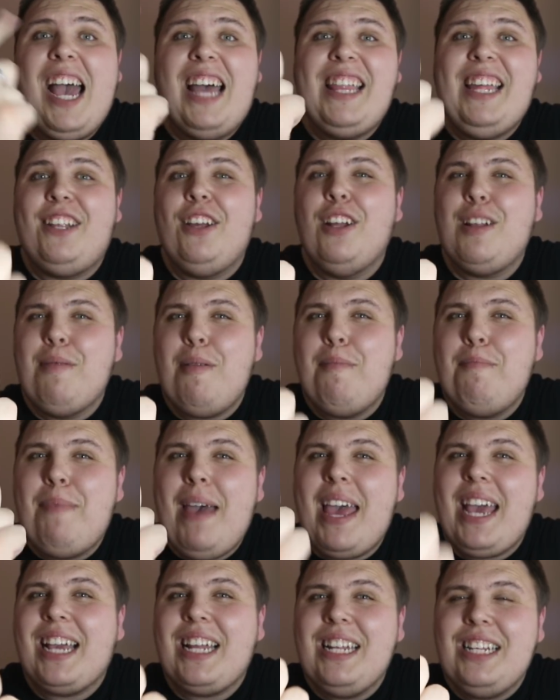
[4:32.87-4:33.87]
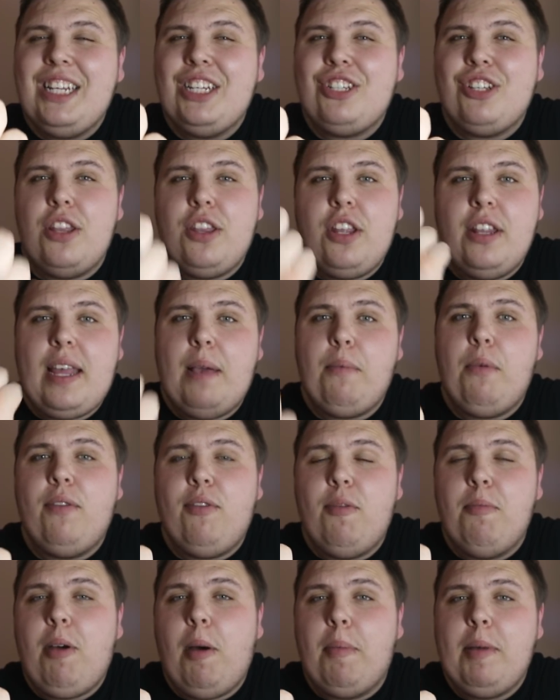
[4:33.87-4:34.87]
and they turned up in better condition than they would
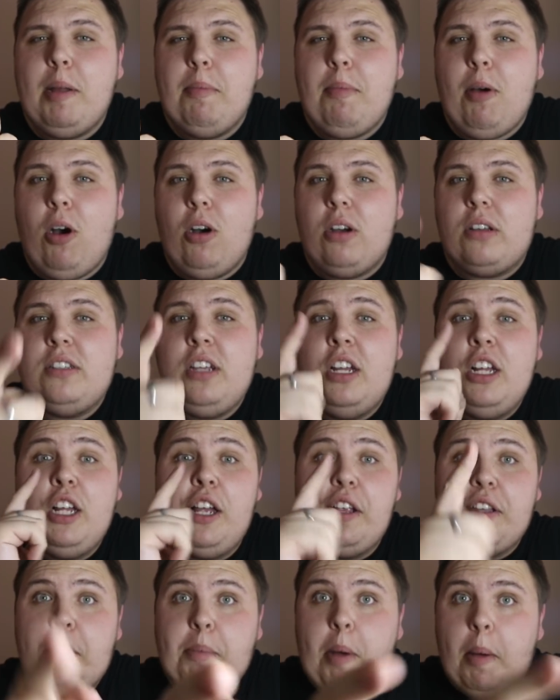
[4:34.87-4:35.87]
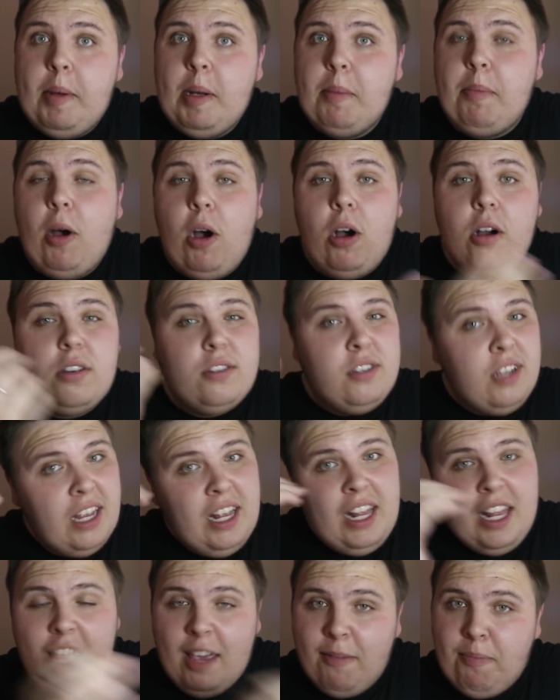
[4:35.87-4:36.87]
from Pop In A Box. So Pop In A Box,
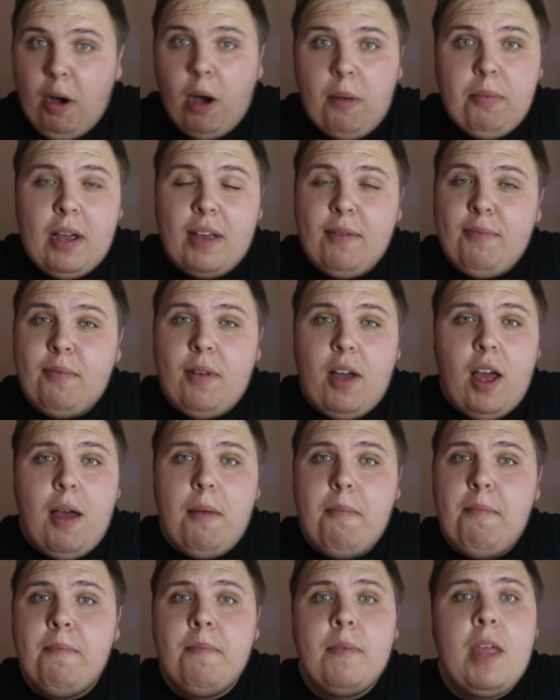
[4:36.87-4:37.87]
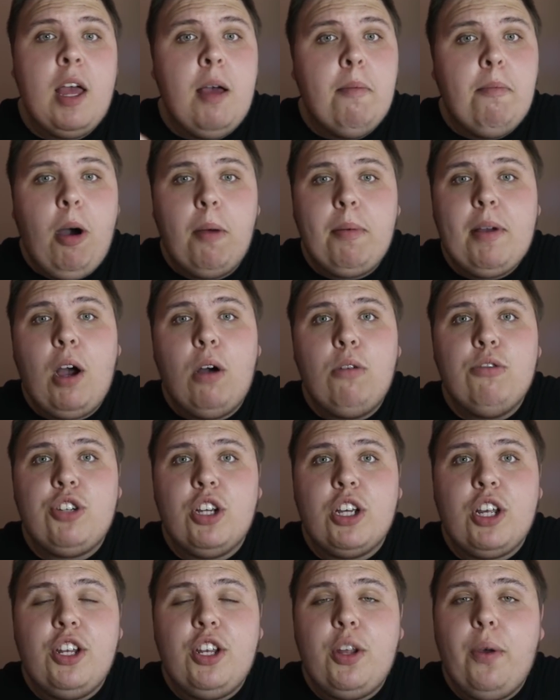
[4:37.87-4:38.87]
if pop if um,
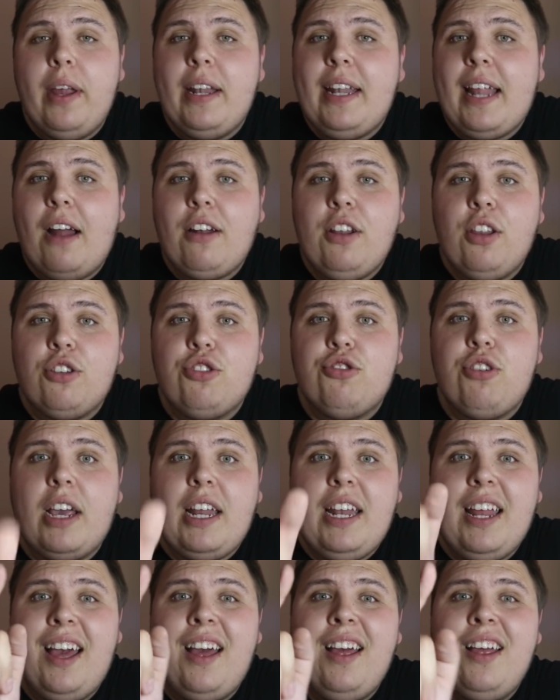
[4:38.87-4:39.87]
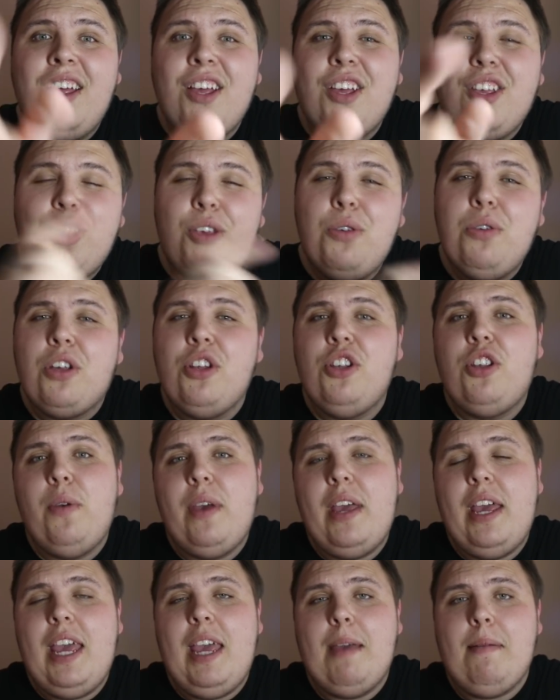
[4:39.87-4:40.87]
Popcultcha can do it down in Australia, you can do
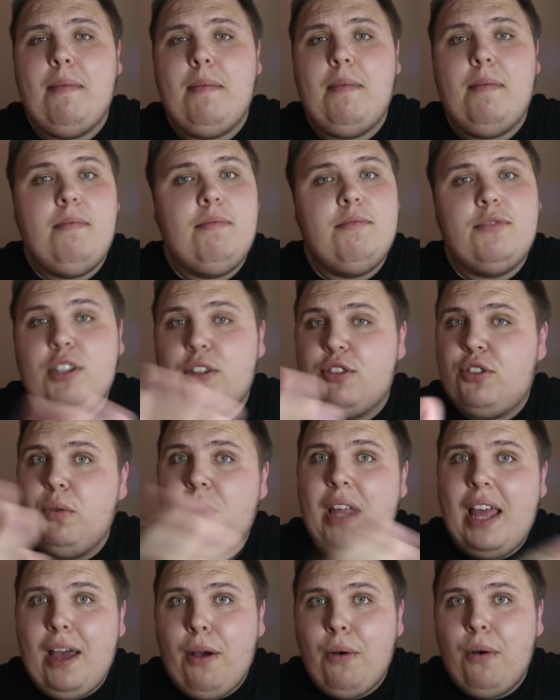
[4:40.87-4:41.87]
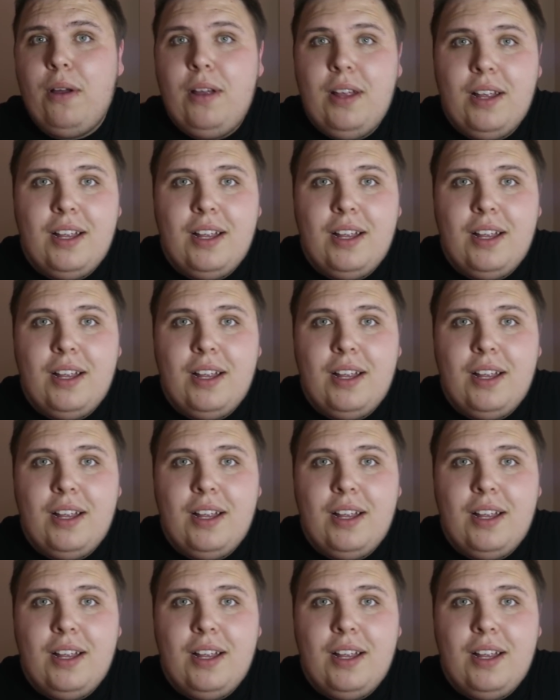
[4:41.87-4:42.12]
it here. So sort it out.